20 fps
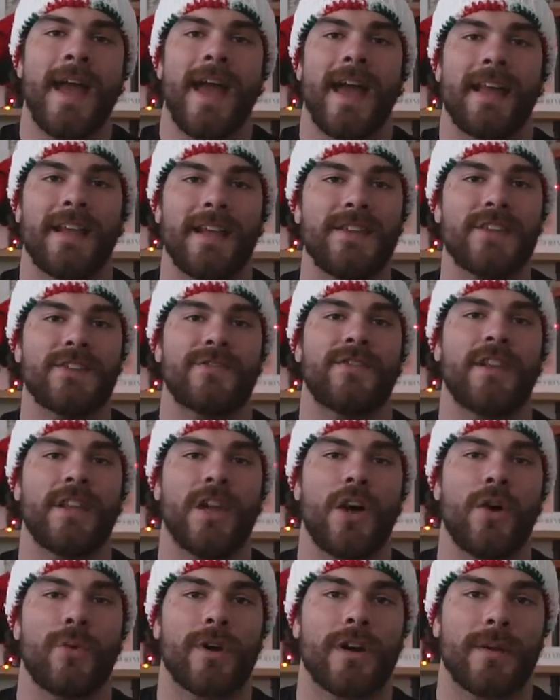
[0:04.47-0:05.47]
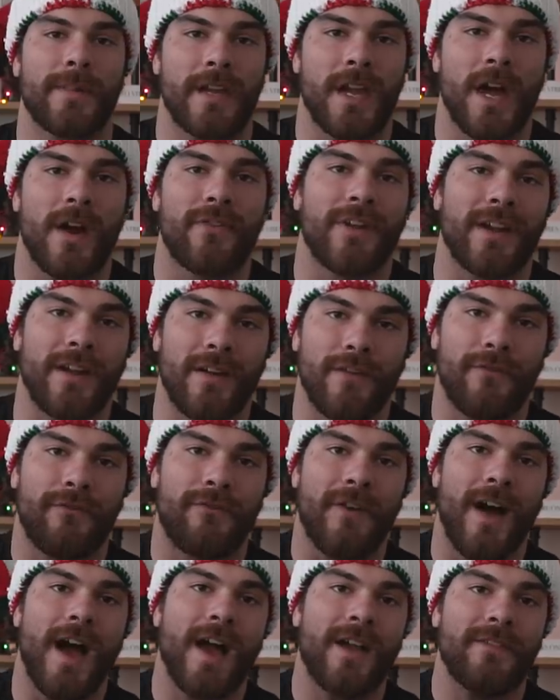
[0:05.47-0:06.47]
And in this video, we're gonna be covering
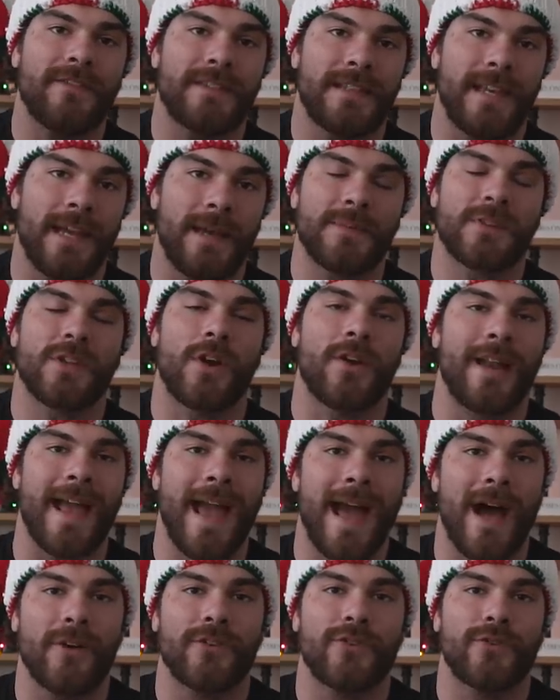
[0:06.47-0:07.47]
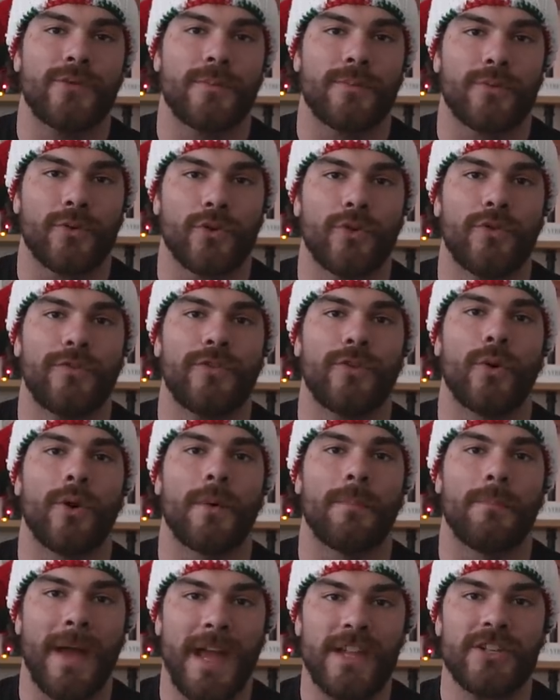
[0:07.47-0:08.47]
five tips on how to improve
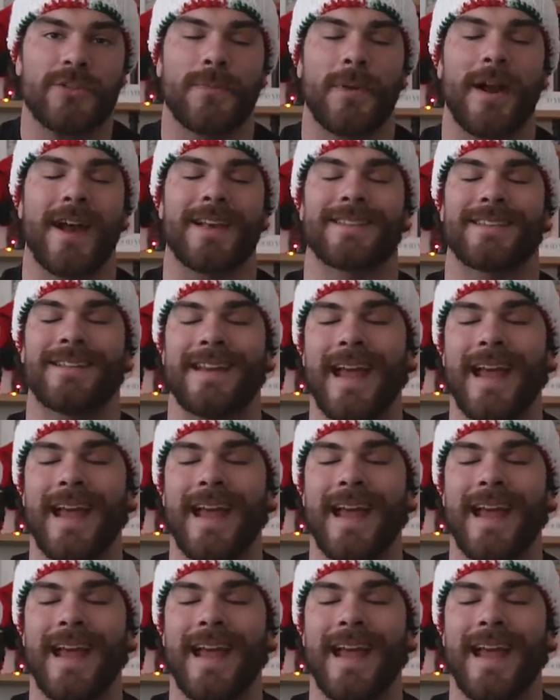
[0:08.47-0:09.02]
your bench press.